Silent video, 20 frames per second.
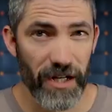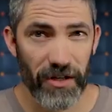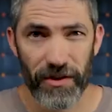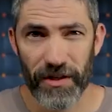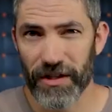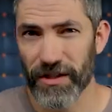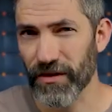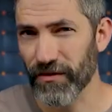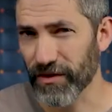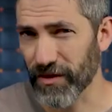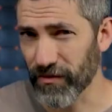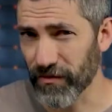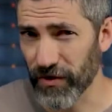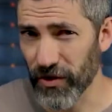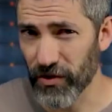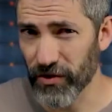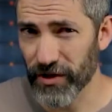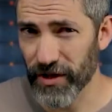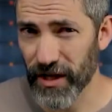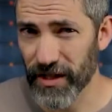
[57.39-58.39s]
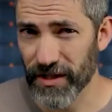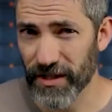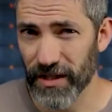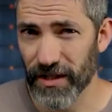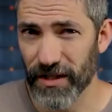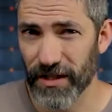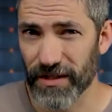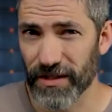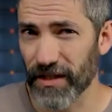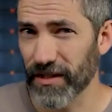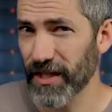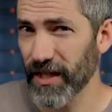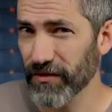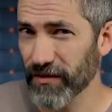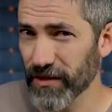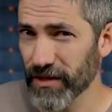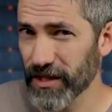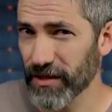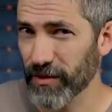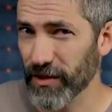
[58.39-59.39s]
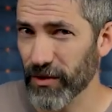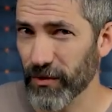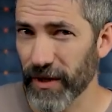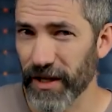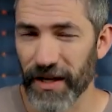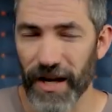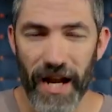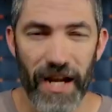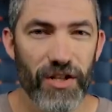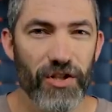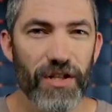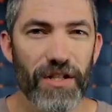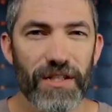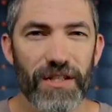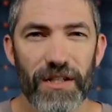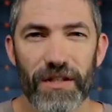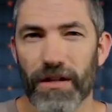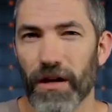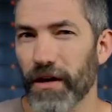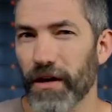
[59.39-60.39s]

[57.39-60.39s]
areas of confusion I see is the difference between agents and